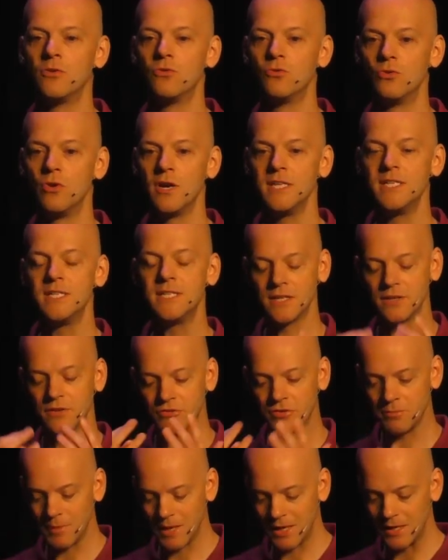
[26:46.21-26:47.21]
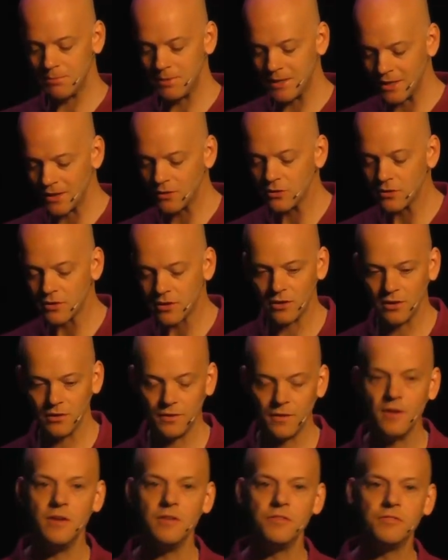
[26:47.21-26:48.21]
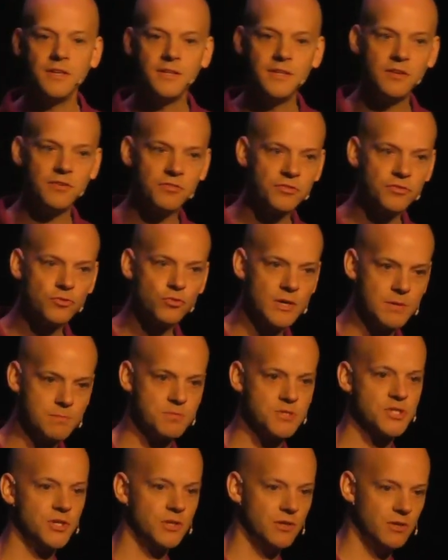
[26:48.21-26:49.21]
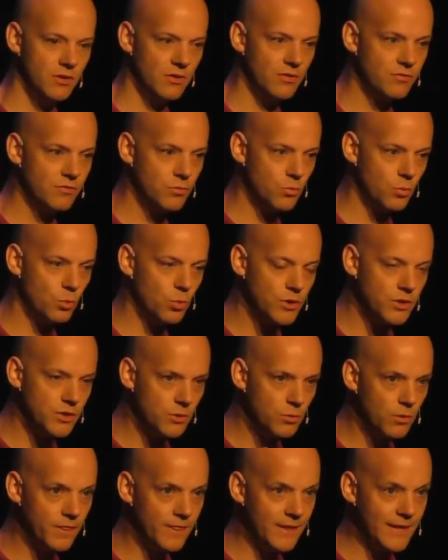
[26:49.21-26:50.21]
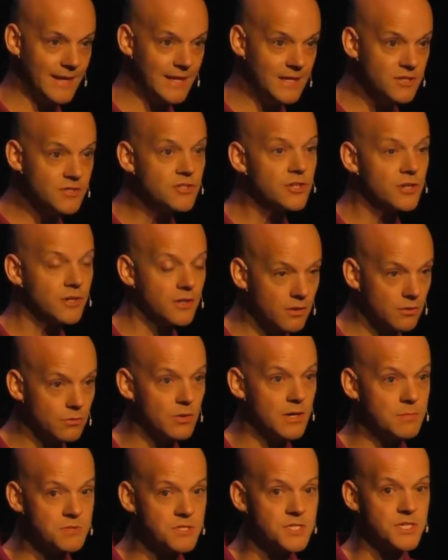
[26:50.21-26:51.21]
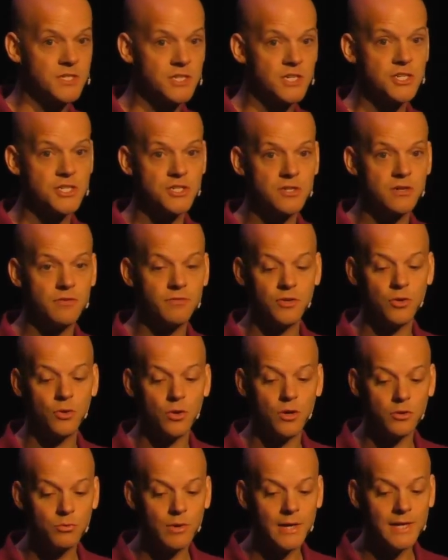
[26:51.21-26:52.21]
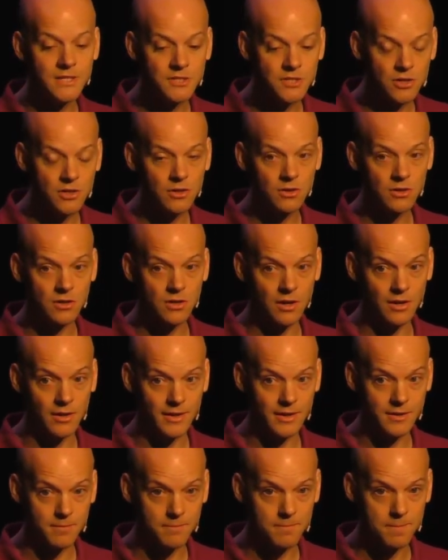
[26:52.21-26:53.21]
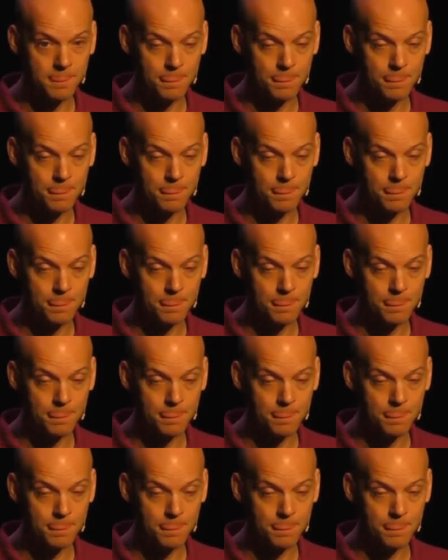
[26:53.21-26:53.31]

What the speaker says: writing some APL code that is a description of what you want the internal representation of your array to look like.